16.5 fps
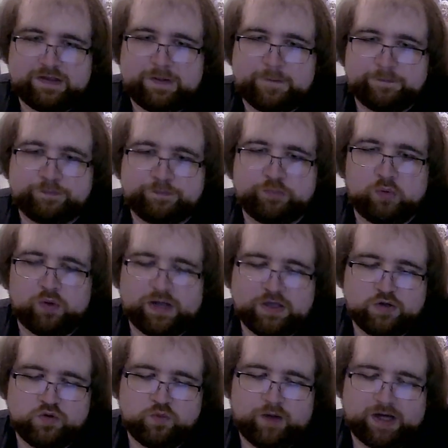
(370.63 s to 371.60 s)
boy
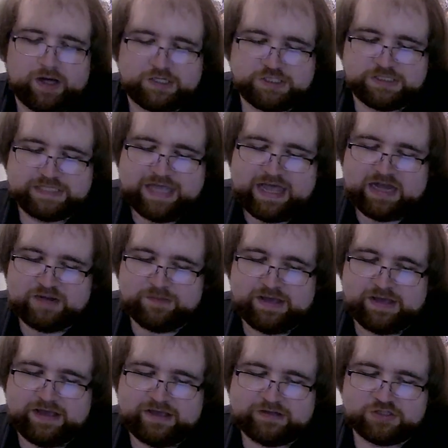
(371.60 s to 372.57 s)
who watches
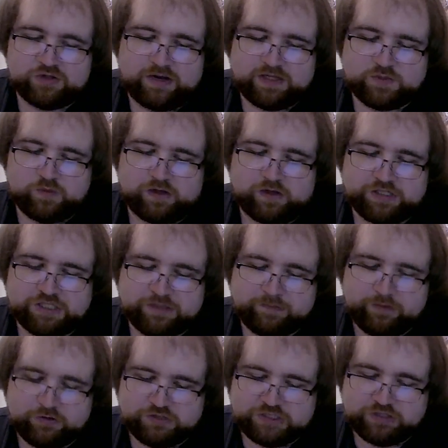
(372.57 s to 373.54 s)
anime tries watching
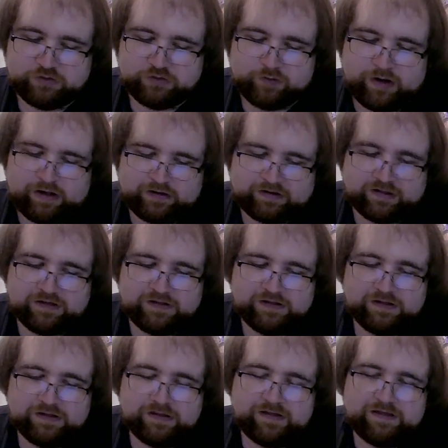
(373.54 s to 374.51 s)
Bocchi the Rock.
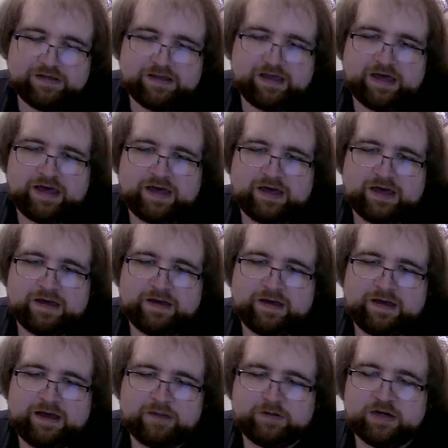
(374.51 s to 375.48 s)

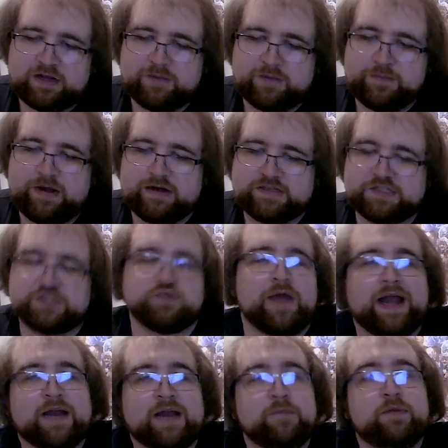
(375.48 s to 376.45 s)
I'm gonna compare it to
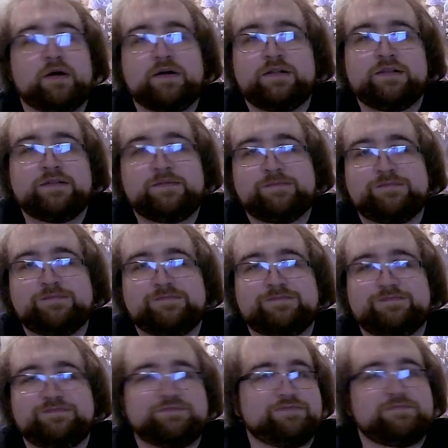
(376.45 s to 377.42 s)
Dragon Ball,
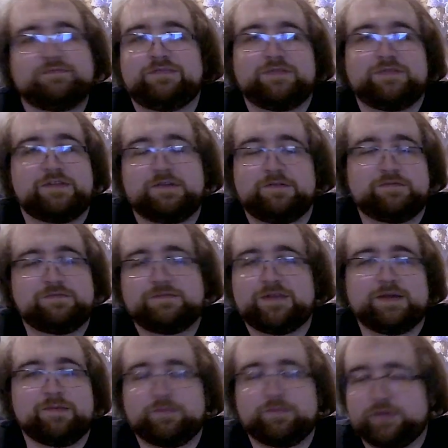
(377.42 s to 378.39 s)

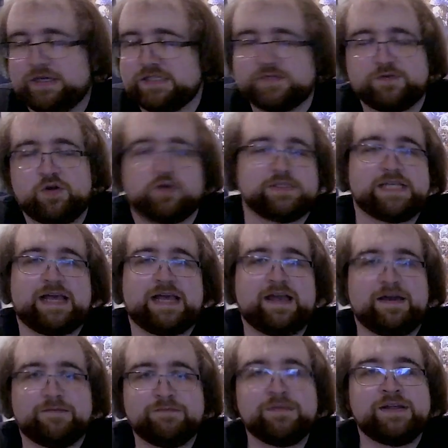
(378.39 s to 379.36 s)
because of course I
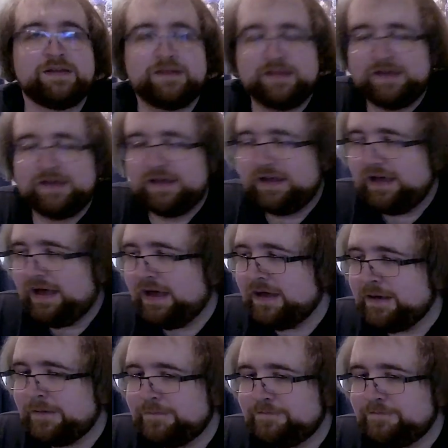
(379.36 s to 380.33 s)
am.
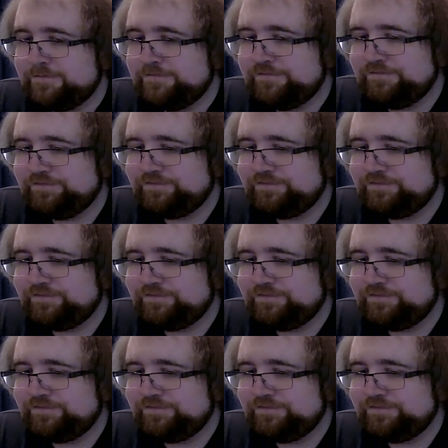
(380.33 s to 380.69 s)
I'm